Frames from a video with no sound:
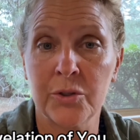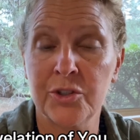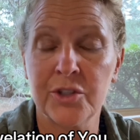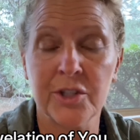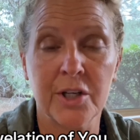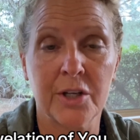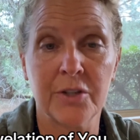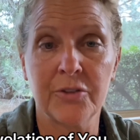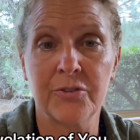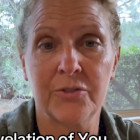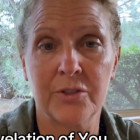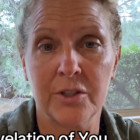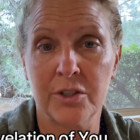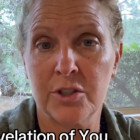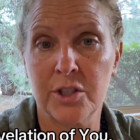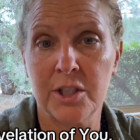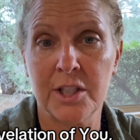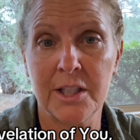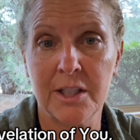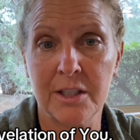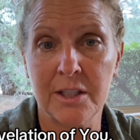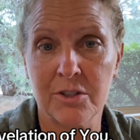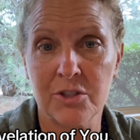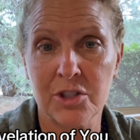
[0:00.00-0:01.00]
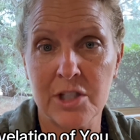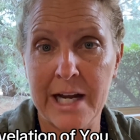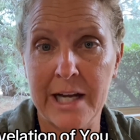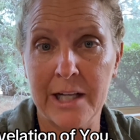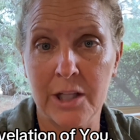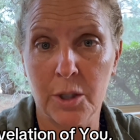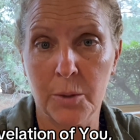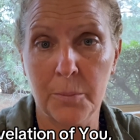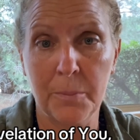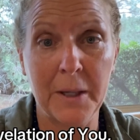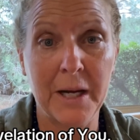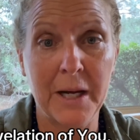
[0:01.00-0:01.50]
just to teach
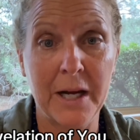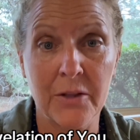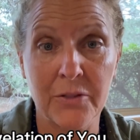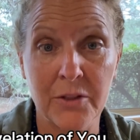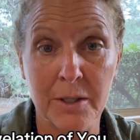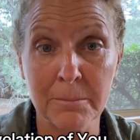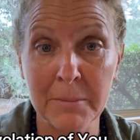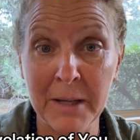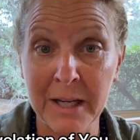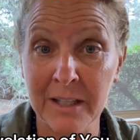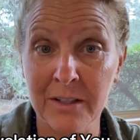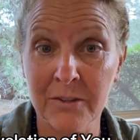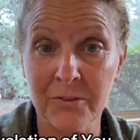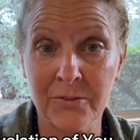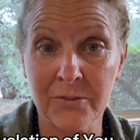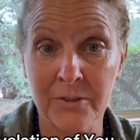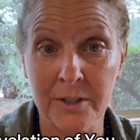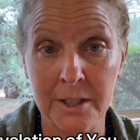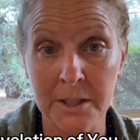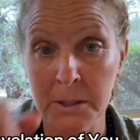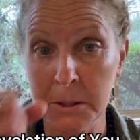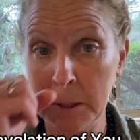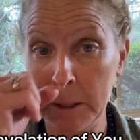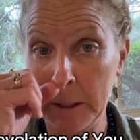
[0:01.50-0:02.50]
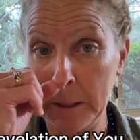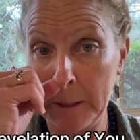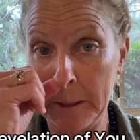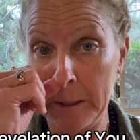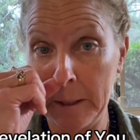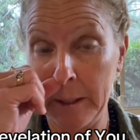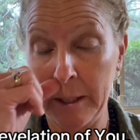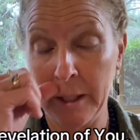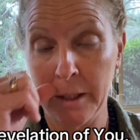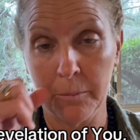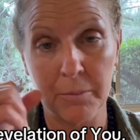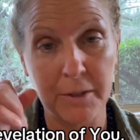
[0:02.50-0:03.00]
allopathic medicine
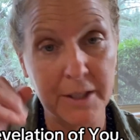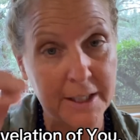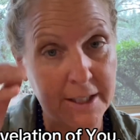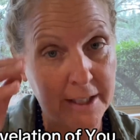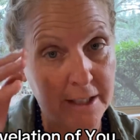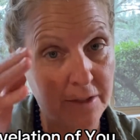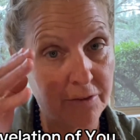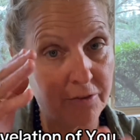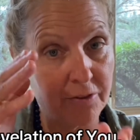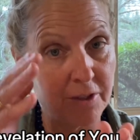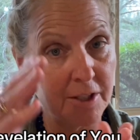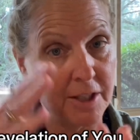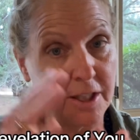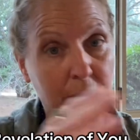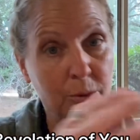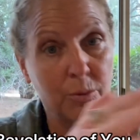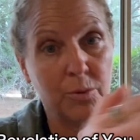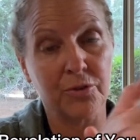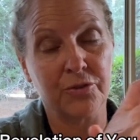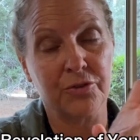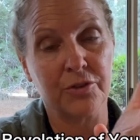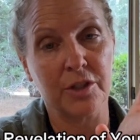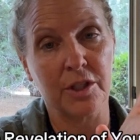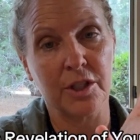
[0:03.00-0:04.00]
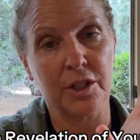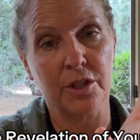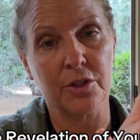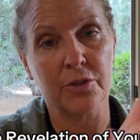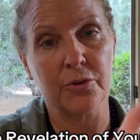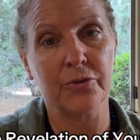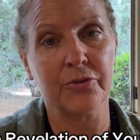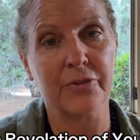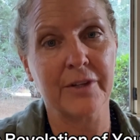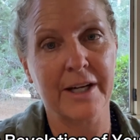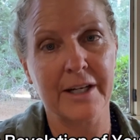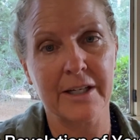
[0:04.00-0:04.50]
because he was going to
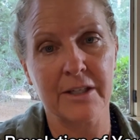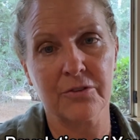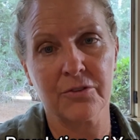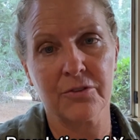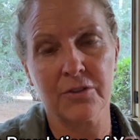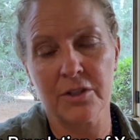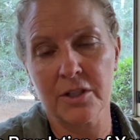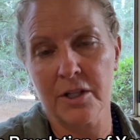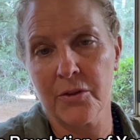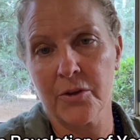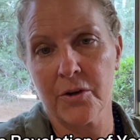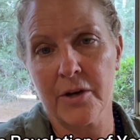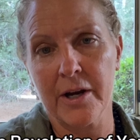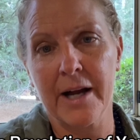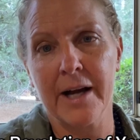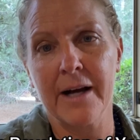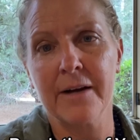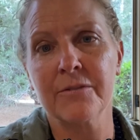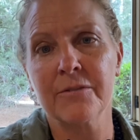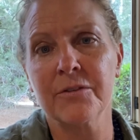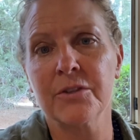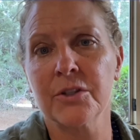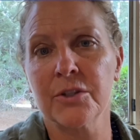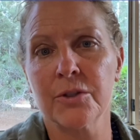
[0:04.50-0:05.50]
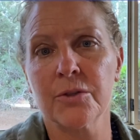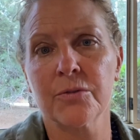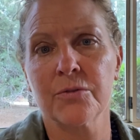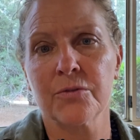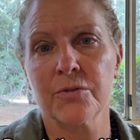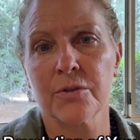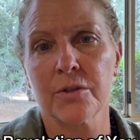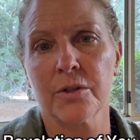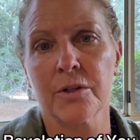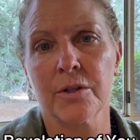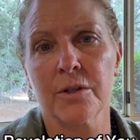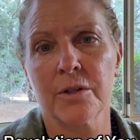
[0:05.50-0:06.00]
use that as another avenue
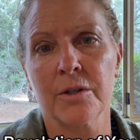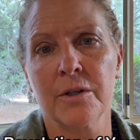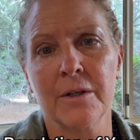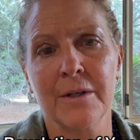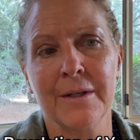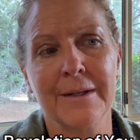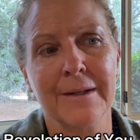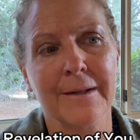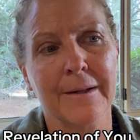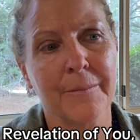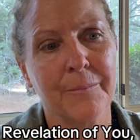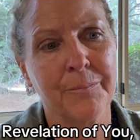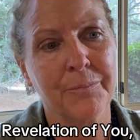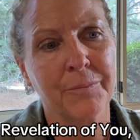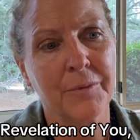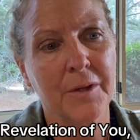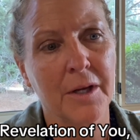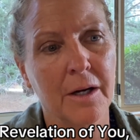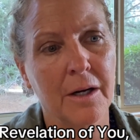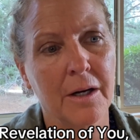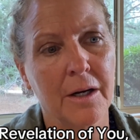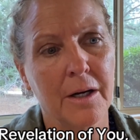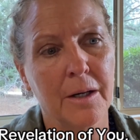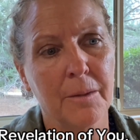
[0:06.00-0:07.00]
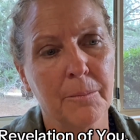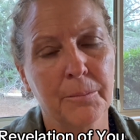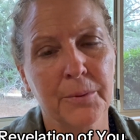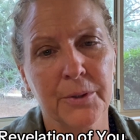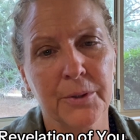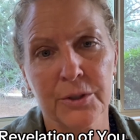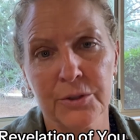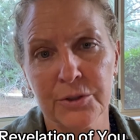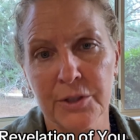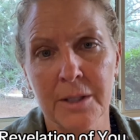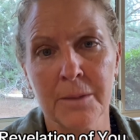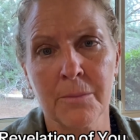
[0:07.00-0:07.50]
for
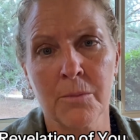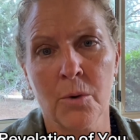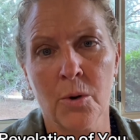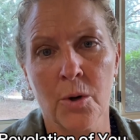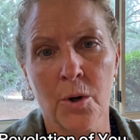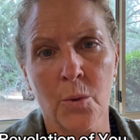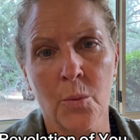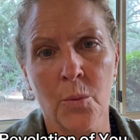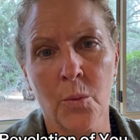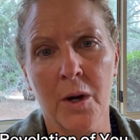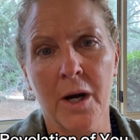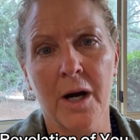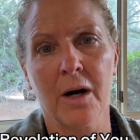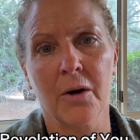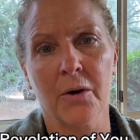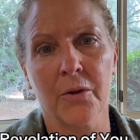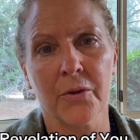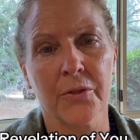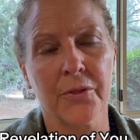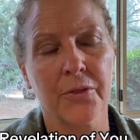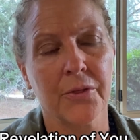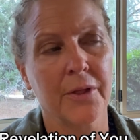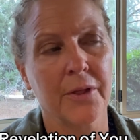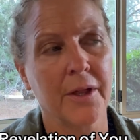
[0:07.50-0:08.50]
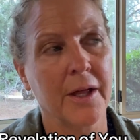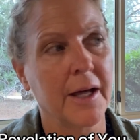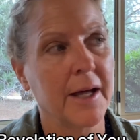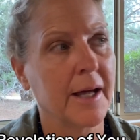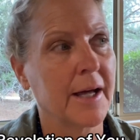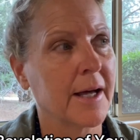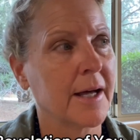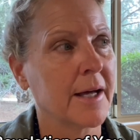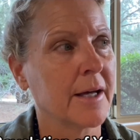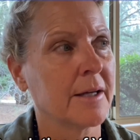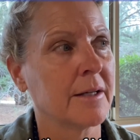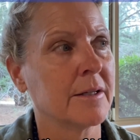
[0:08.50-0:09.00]
building more wealth.
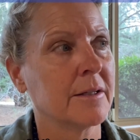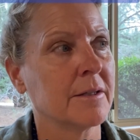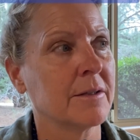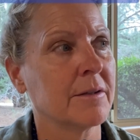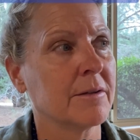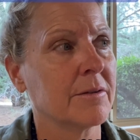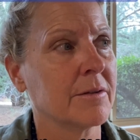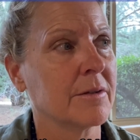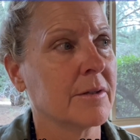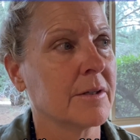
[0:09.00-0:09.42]
And